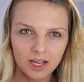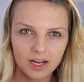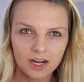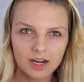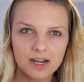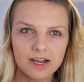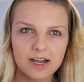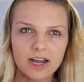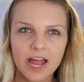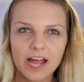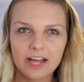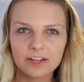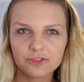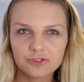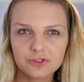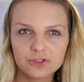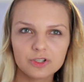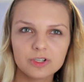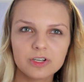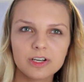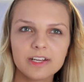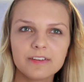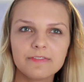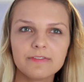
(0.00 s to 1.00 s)

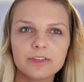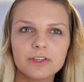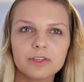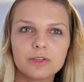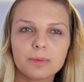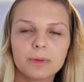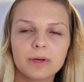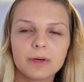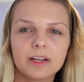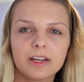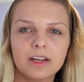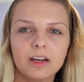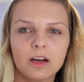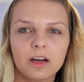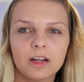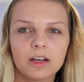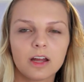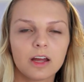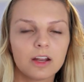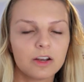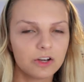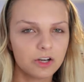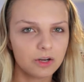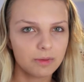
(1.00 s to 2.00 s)
natural if you put it on
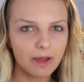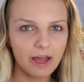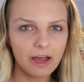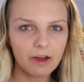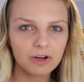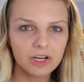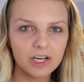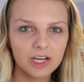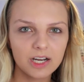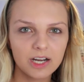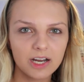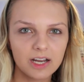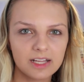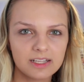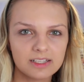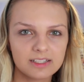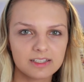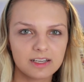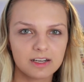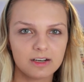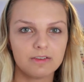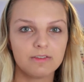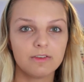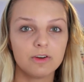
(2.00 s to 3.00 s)
under powder
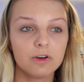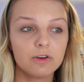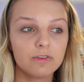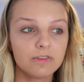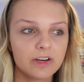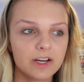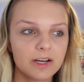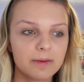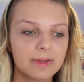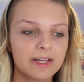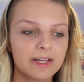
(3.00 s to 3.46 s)
instead of over,